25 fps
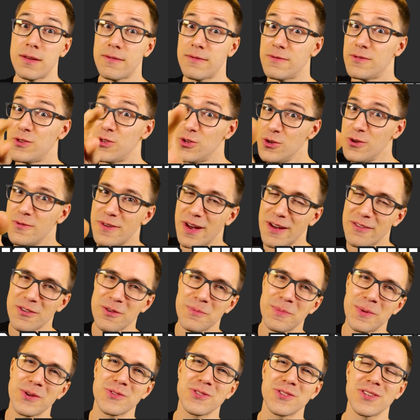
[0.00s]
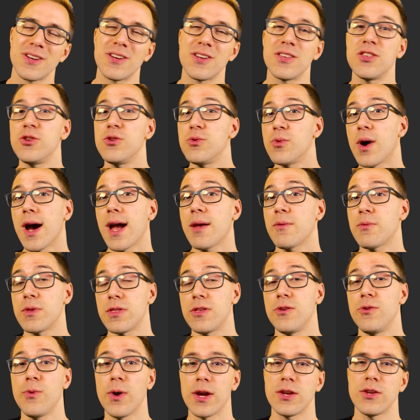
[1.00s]
If you've ever built a U I
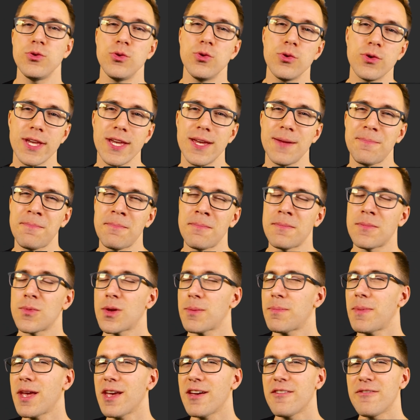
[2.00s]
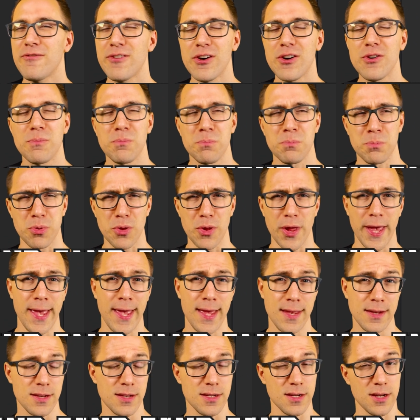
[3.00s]
with U I Toolkit, it may have felt
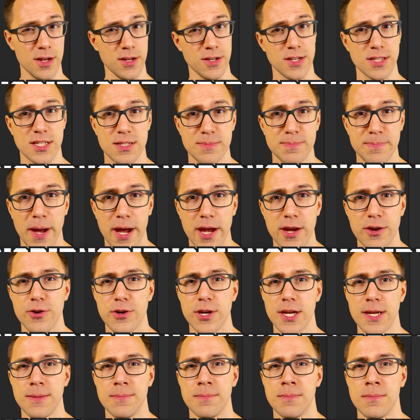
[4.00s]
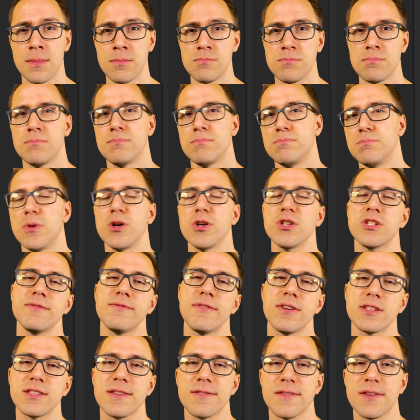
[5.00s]
bland and uninspiring. Most
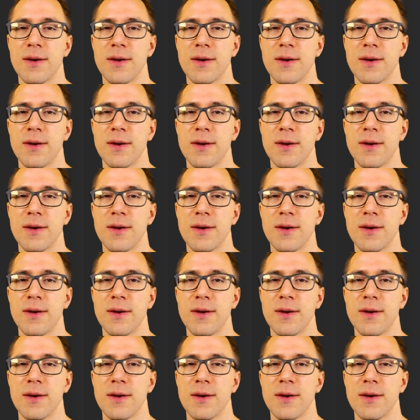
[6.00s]
of us have